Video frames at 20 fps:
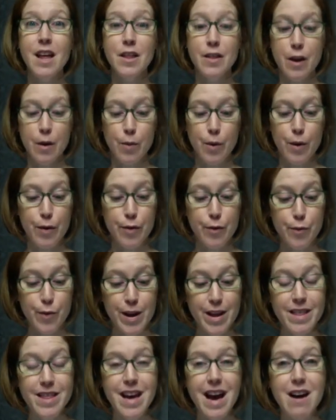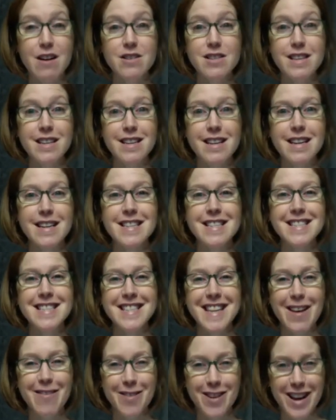There were
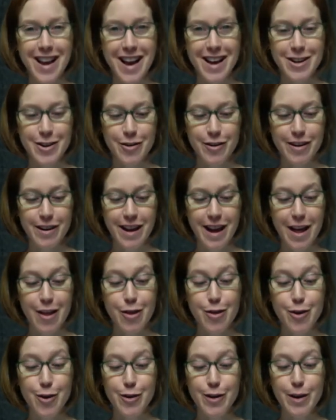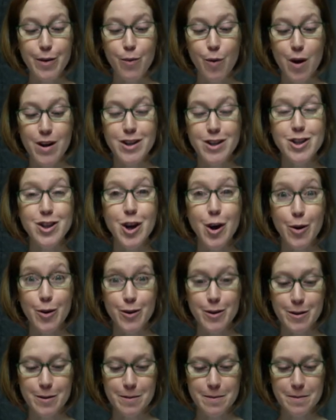3,731
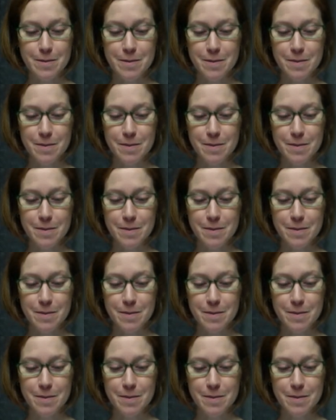total.